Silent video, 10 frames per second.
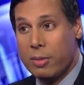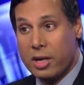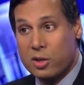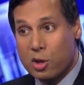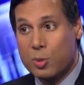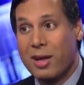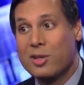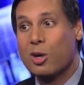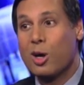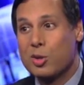because those
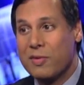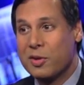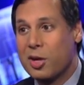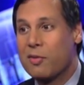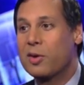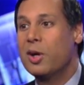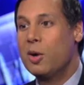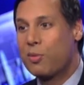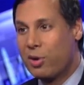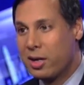plans also have to cover
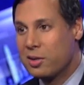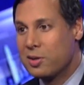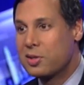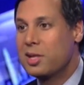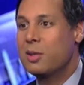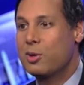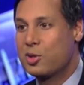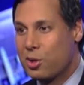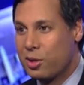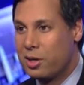pregnancy and
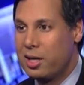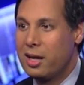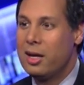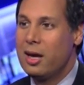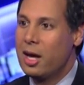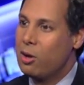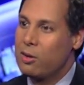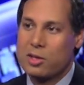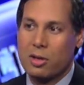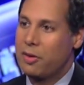maternity and all
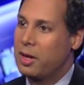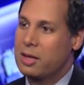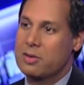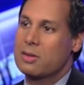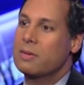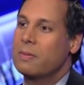these other things.